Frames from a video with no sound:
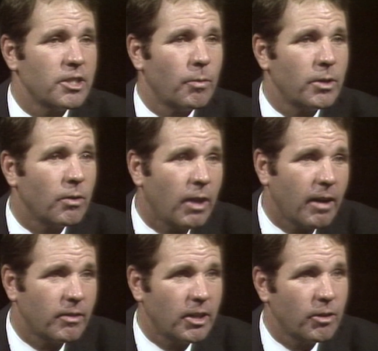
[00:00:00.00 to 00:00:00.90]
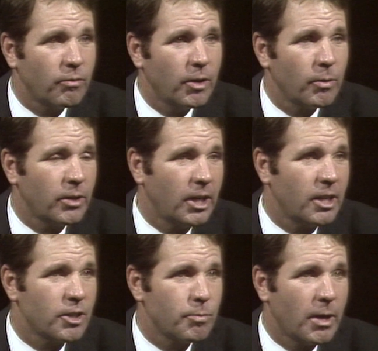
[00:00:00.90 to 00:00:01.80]
then we don't have to interfere with any
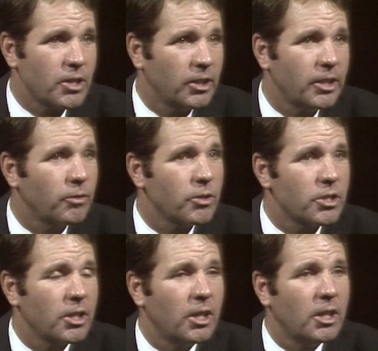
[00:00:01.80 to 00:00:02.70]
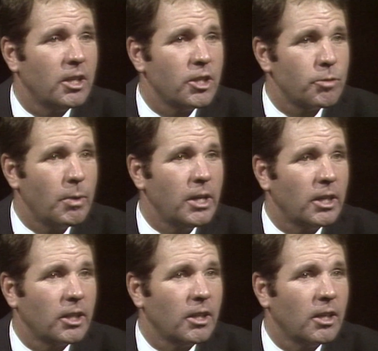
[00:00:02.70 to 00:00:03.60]
of the special interest
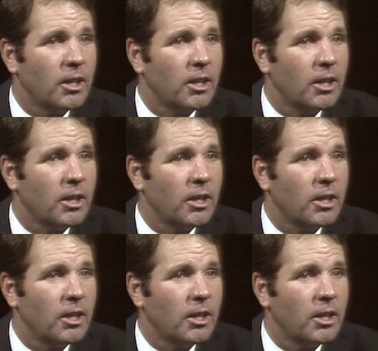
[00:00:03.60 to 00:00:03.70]
spending.